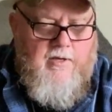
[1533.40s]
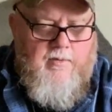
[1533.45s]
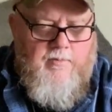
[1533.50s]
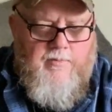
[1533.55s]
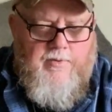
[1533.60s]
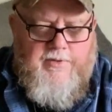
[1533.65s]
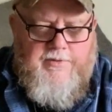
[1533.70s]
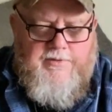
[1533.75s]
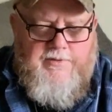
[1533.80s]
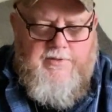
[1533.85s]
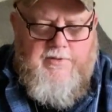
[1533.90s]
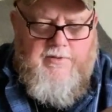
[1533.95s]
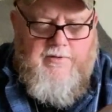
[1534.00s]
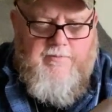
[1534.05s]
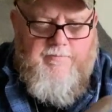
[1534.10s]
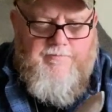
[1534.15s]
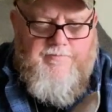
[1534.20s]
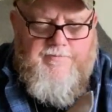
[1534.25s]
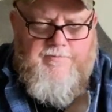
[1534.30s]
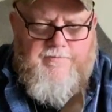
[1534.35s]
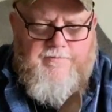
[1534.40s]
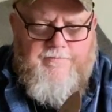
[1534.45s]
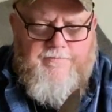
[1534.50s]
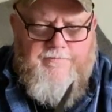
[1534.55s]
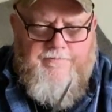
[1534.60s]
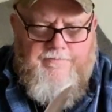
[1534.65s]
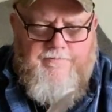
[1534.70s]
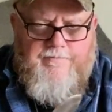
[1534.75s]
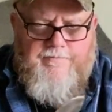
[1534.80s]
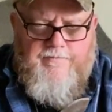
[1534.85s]
but
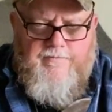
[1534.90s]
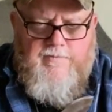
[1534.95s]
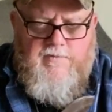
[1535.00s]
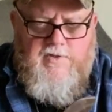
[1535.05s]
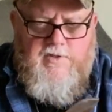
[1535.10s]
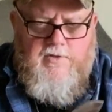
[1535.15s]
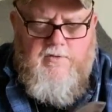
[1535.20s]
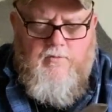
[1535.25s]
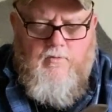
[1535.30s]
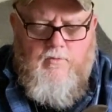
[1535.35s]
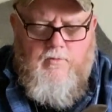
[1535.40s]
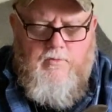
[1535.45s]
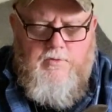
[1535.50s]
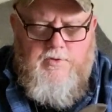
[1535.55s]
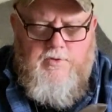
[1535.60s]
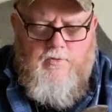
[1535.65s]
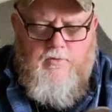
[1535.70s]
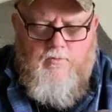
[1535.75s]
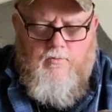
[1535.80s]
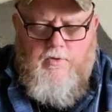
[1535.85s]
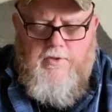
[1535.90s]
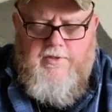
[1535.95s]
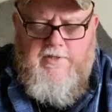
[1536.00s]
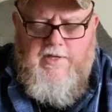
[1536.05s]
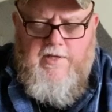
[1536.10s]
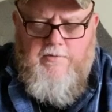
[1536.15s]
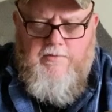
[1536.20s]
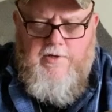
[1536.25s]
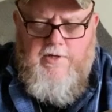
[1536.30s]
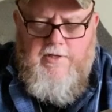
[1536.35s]
one
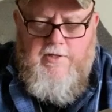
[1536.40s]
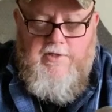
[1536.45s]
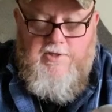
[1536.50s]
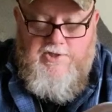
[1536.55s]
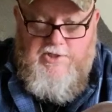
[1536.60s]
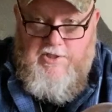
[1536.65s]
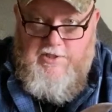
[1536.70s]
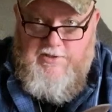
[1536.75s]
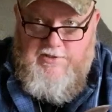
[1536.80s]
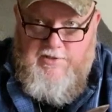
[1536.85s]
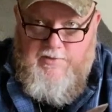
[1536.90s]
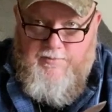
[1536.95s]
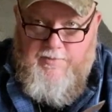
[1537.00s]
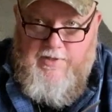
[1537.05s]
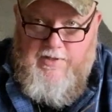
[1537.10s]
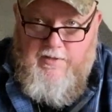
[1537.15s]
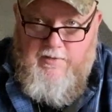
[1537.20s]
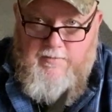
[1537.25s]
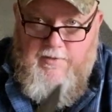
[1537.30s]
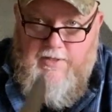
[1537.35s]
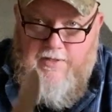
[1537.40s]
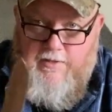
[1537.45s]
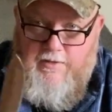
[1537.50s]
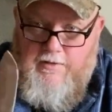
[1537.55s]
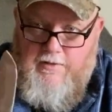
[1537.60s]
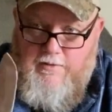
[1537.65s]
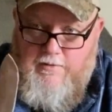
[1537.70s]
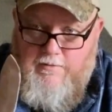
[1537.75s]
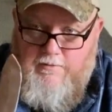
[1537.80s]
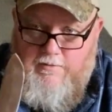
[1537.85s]
day when I get a chance, I'll probably make
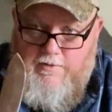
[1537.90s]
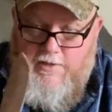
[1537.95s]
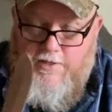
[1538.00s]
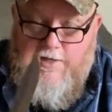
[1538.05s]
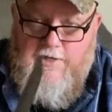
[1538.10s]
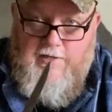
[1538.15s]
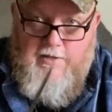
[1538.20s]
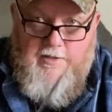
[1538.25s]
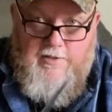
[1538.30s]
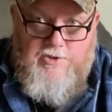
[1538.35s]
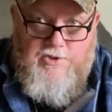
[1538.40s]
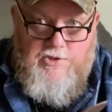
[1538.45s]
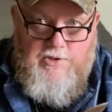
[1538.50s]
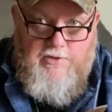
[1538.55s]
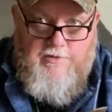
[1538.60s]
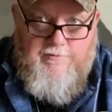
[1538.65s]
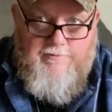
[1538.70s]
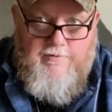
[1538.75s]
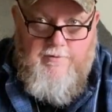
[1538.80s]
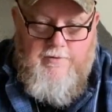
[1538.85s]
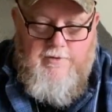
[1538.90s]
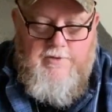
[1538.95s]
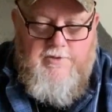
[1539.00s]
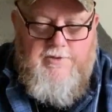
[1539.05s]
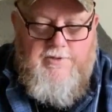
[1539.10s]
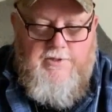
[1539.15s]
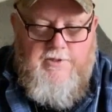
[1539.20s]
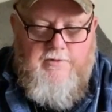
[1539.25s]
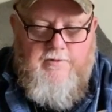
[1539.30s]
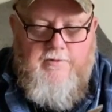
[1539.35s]
a Kydex sheath for
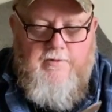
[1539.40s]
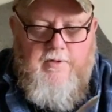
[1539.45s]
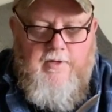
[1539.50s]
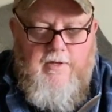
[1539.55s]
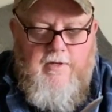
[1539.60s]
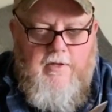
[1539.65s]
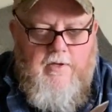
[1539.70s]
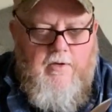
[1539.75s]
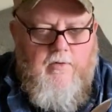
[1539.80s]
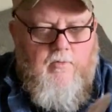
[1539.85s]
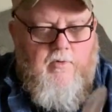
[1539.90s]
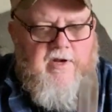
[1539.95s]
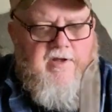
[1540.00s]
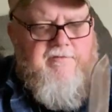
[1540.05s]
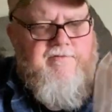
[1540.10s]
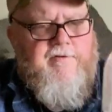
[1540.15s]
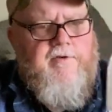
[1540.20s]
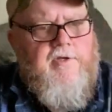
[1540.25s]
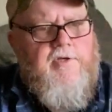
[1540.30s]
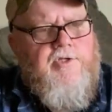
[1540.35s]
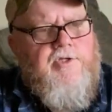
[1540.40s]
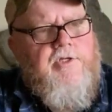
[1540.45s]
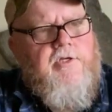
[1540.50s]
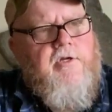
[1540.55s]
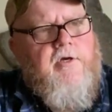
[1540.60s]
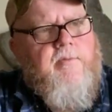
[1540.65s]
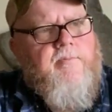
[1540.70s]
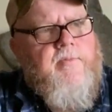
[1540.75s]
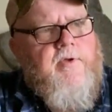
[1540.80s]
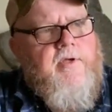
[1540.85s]
this, and when I finish it
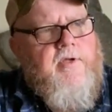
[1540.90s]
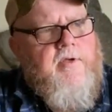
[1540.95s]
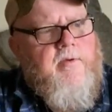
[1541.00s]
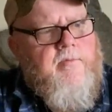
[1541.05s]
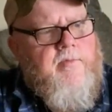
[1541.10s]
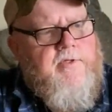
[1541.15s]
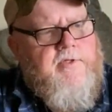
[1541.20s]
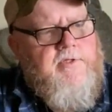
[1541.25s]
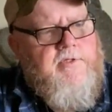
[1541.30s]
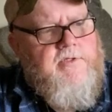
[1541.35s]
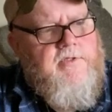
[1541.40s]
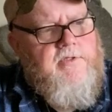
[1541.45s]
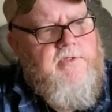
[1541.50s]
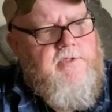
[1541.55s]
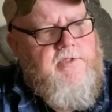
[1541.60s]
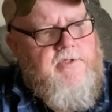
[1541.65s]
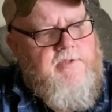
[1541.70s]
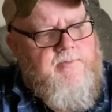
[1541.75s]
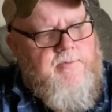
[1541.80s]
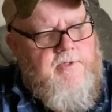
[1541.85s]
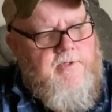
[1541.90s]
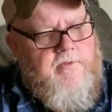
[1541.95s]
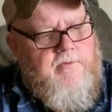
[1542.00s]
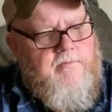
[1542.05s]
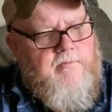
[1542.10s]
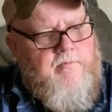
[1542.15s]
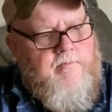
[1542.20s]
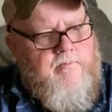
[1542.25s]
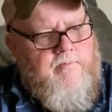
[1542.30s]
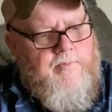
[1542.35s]
up. But this has
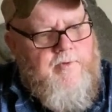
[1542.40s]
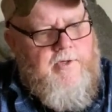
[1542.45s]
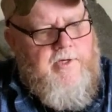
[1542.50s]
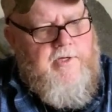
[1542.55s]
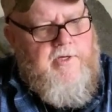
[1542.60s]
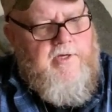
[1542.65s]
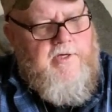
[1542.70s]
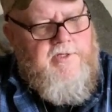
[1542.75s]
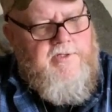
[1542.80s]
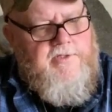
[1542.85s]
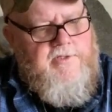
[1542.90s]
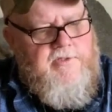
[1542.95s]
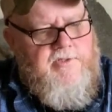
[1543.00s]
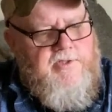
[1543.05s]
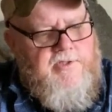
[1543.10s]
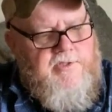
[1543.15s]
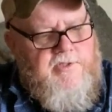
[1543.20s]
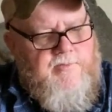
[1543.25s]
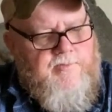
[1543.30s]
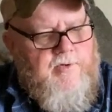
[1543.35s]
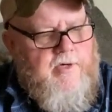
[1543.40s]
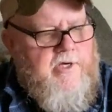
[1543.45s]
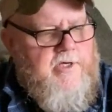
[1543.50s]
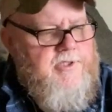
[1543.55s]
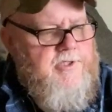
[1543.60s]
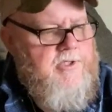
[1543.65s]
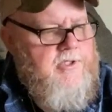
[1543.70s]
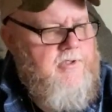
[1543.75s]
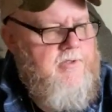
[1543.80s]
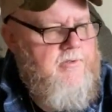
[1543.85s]
been pretty nice. It's just a
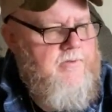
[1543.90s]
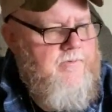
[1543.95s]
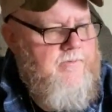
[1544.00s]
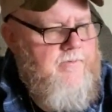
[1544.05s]
project.